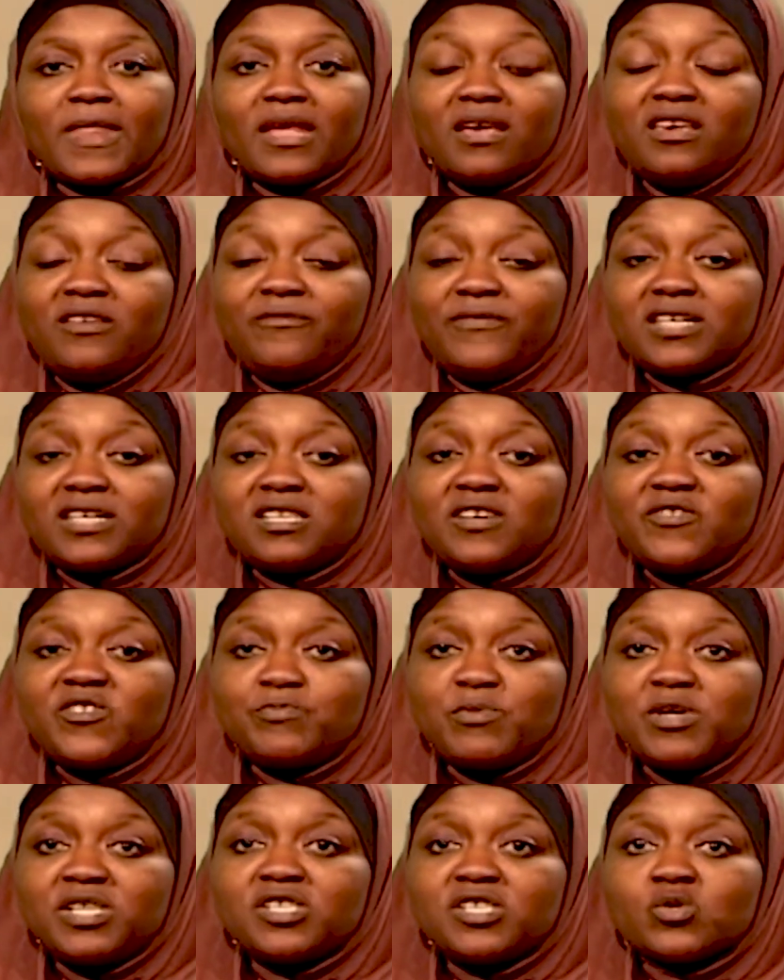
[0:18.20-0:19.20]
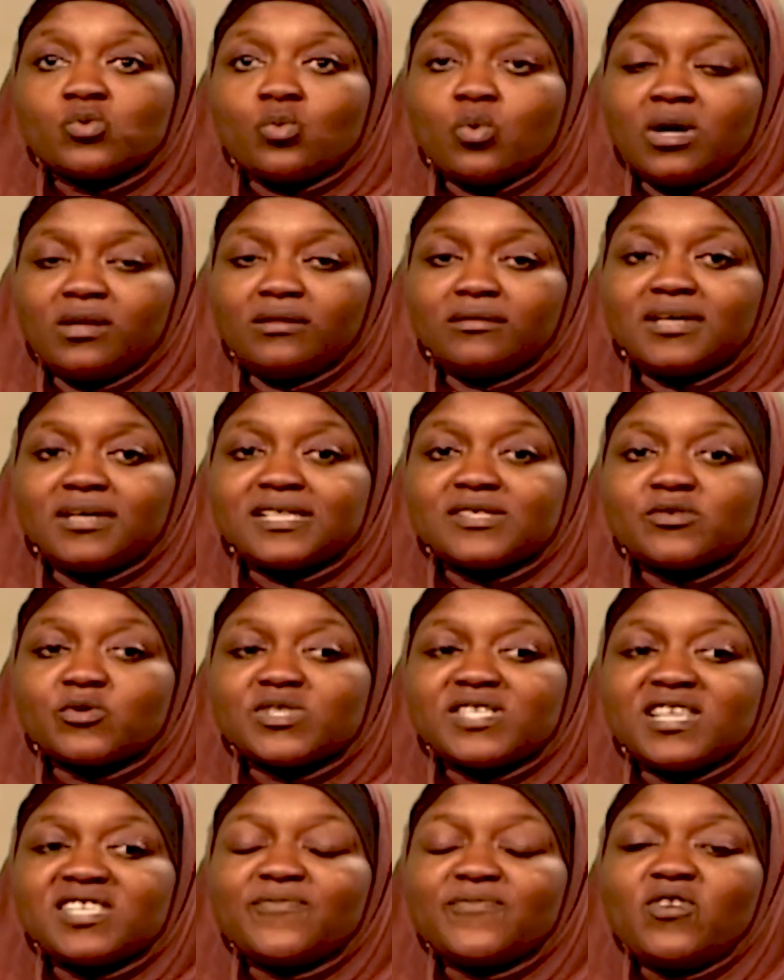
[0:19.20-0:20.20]
Effective speech is one that
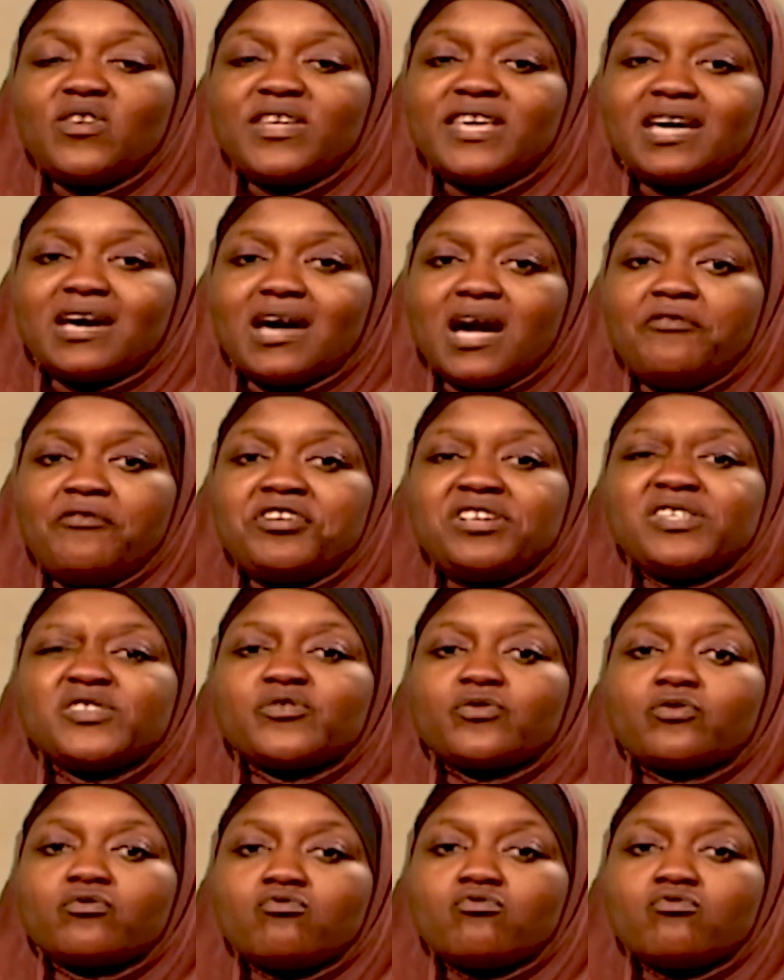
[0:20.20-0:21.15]
successfully carries